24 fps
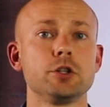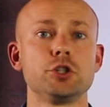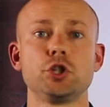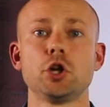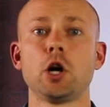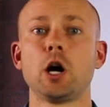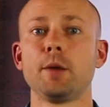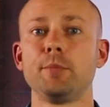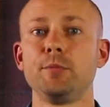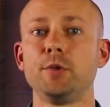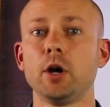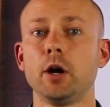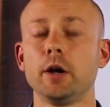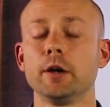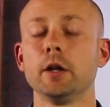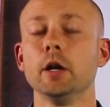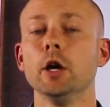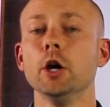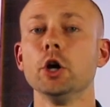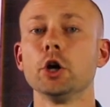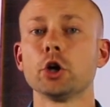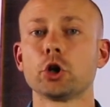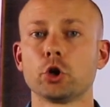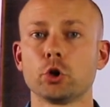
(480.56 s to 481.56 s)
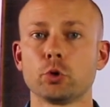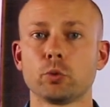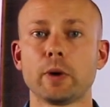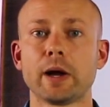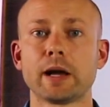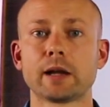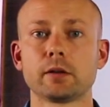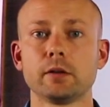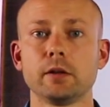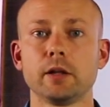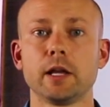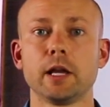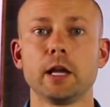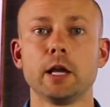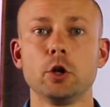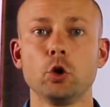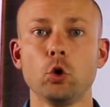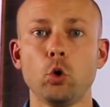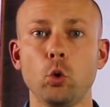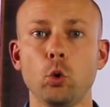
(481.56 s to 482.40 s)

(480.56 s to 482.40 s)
the job done correctly in